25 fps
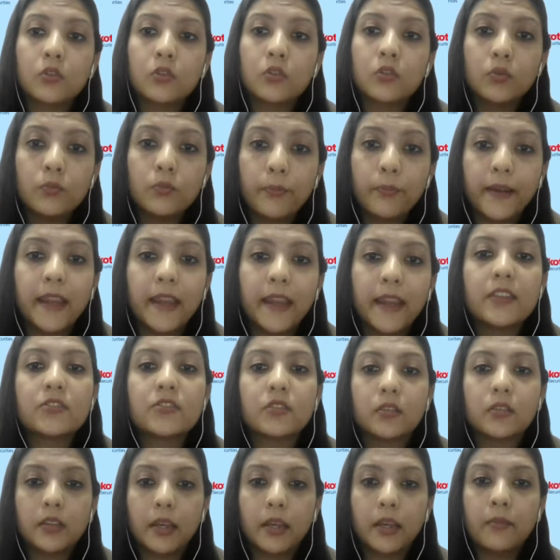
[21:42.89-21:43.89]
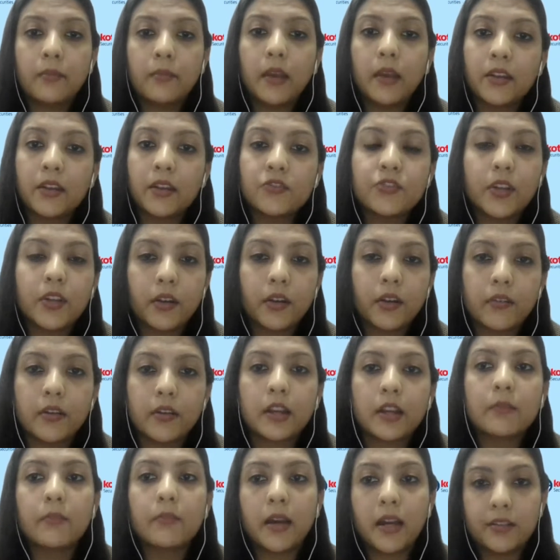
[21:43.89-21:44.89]
to pledge them and
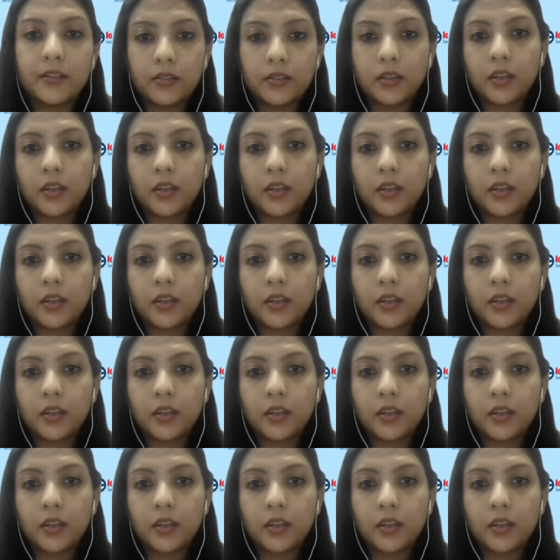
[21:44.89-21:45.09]
generate margin